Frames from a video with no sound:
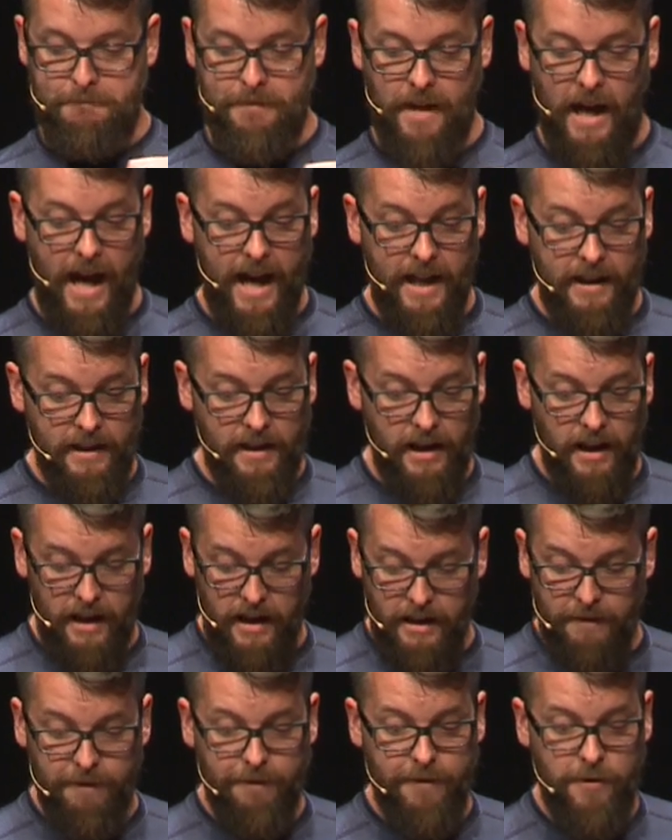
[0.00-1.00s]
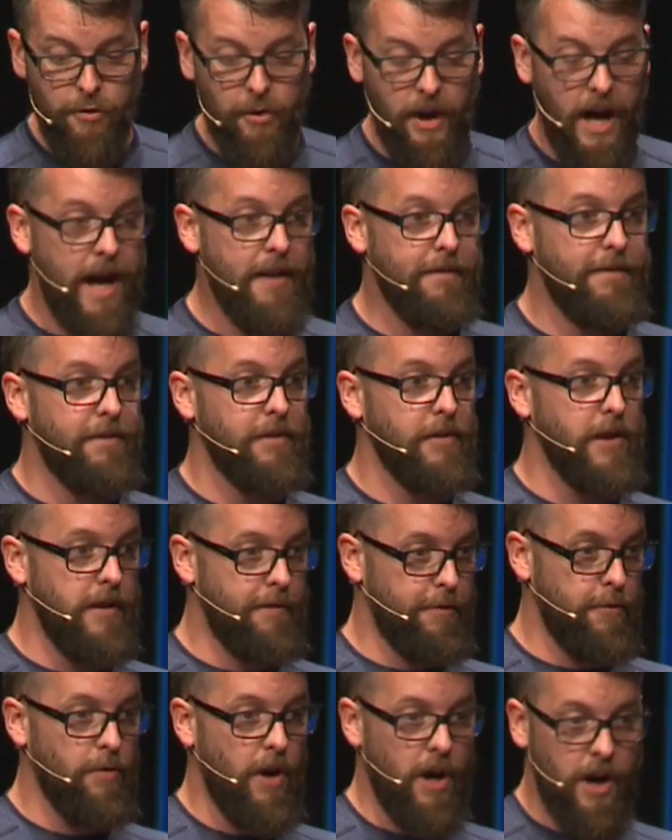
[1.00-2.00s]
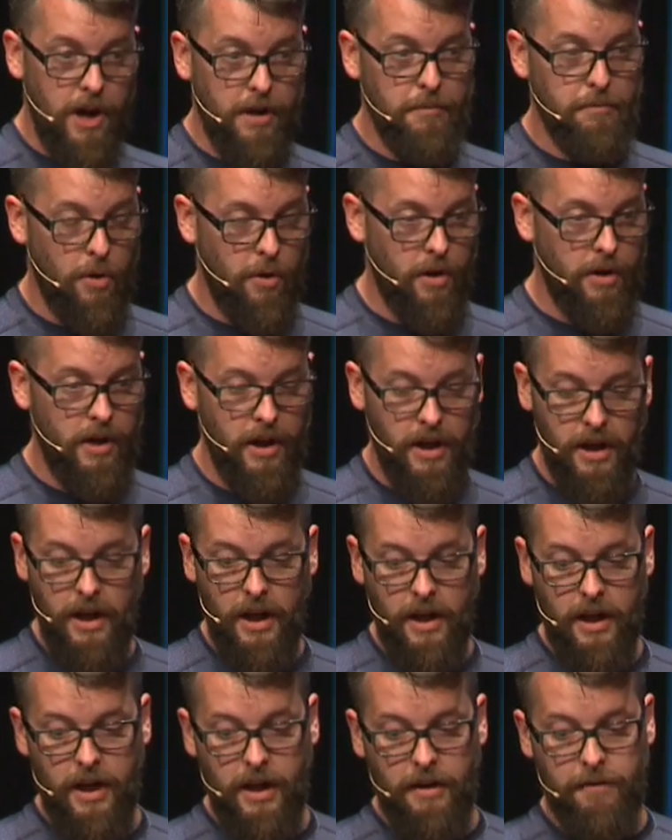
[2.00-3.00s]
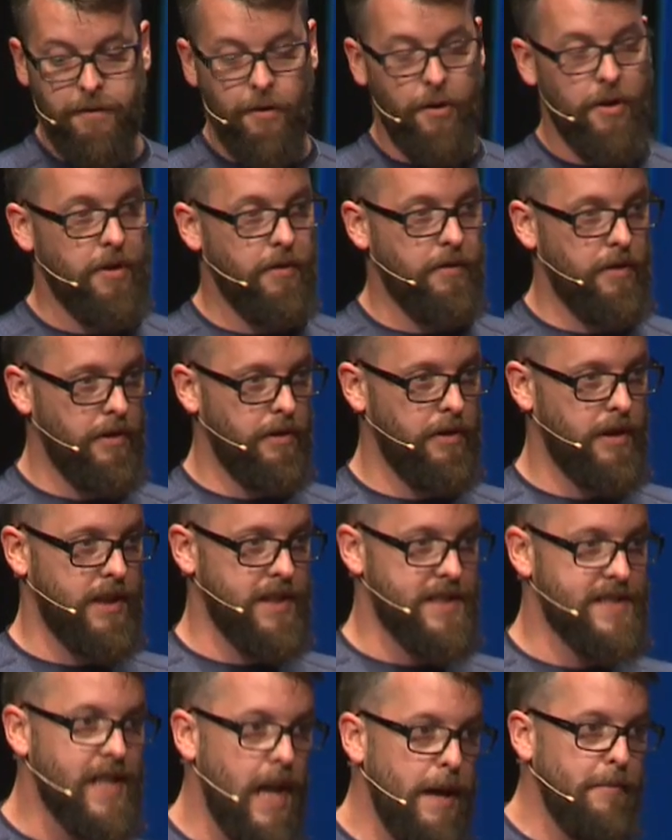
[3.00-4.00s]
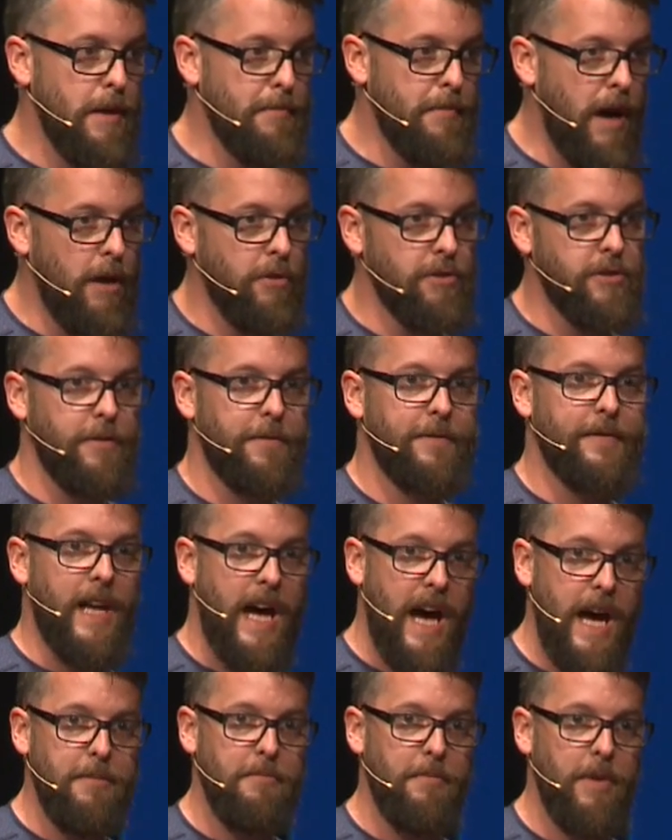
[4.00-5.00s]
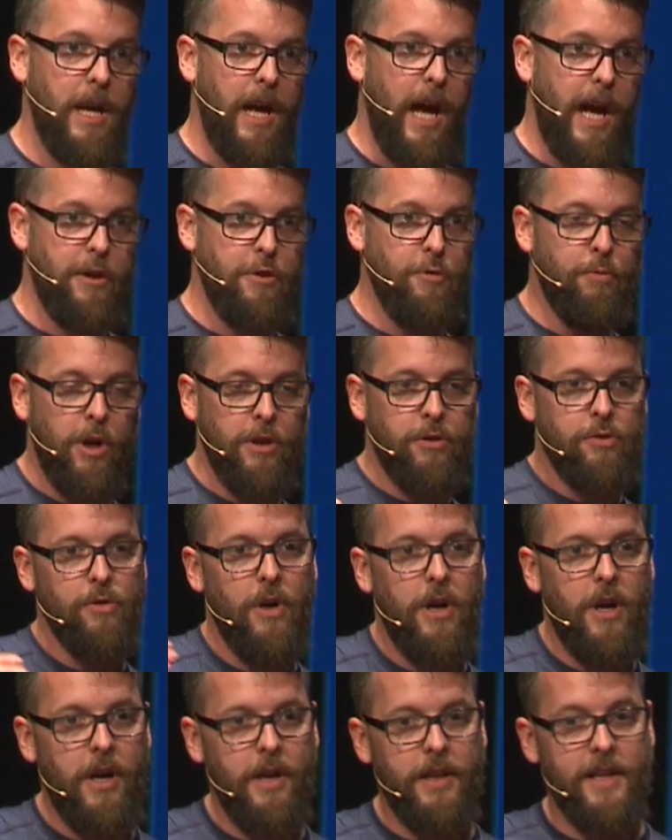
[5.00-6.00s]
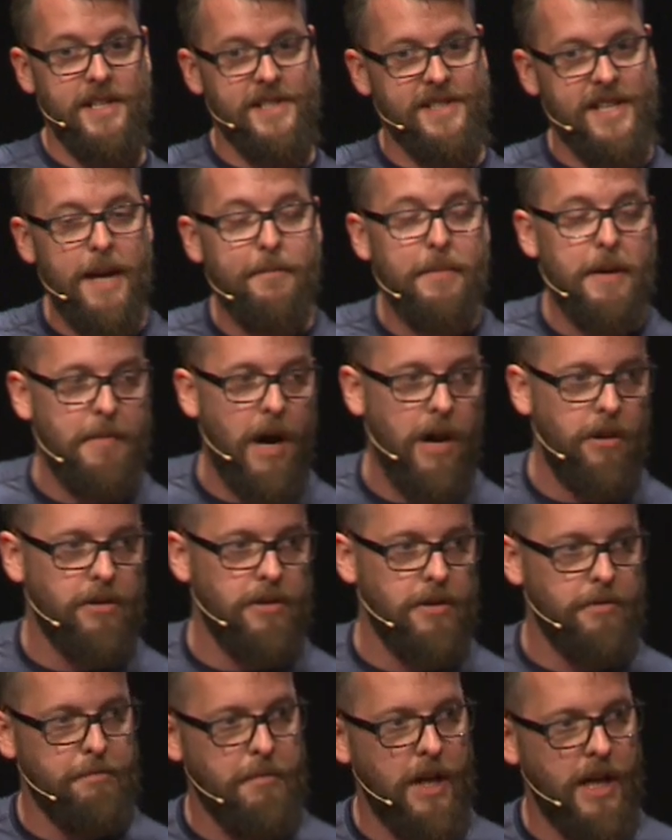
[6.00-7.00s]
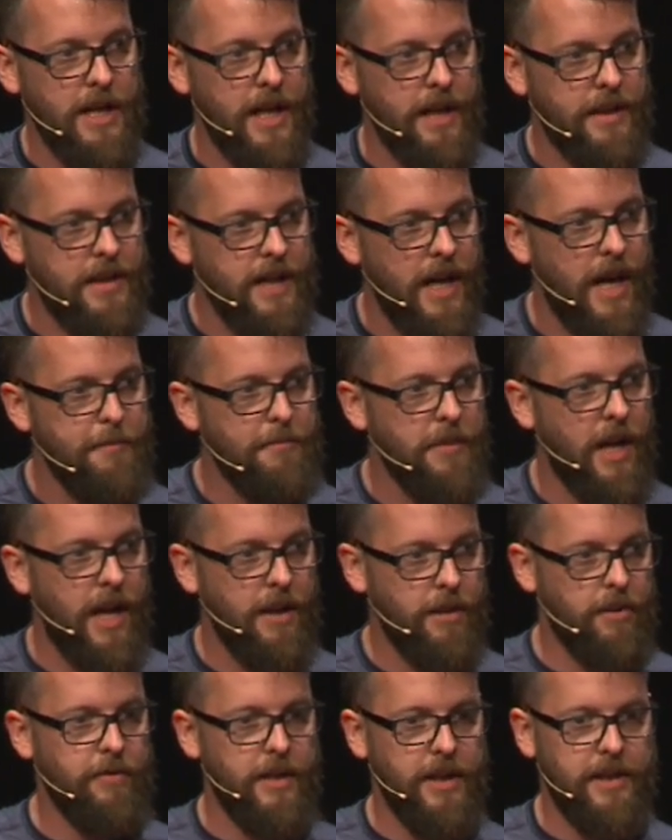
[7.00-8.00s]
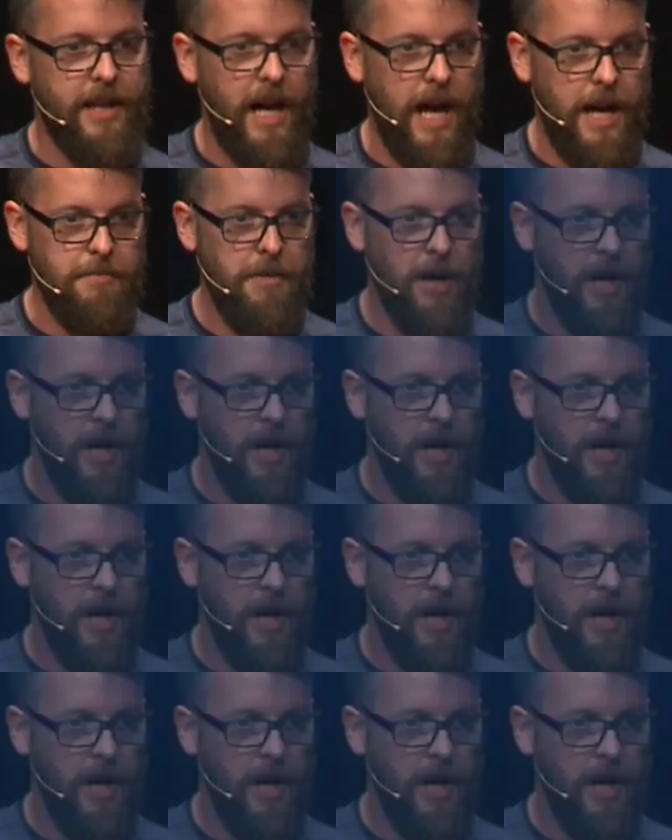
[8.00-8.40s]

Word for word: And if you have, if you earn more, for the same amount of time, and you want to earn the same amount of money at the end of the time,